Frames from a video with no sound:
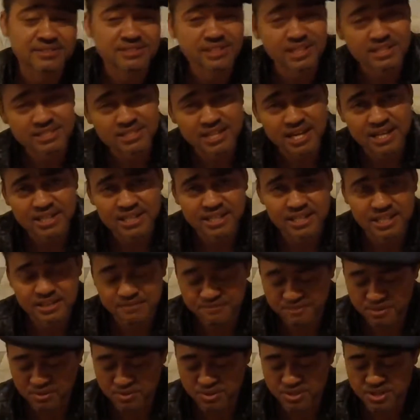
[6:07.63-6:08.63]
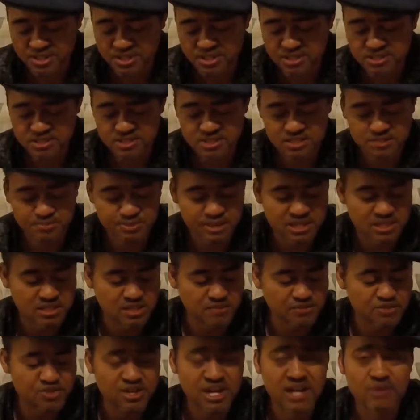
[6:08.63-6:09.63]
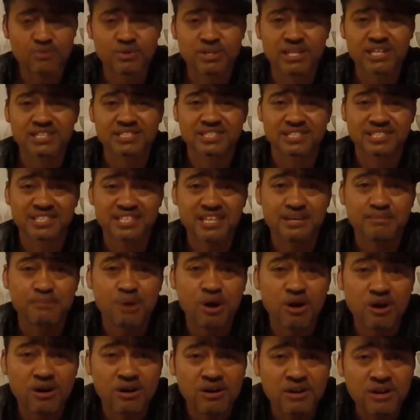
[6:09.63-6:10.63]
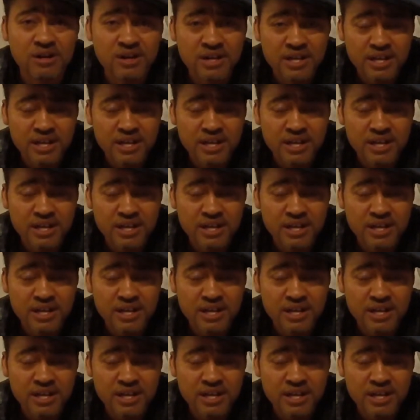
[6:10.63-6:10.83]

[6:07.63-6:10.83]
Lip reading: That's kind of iffy with this, especially if you're trying to run this as a DMR.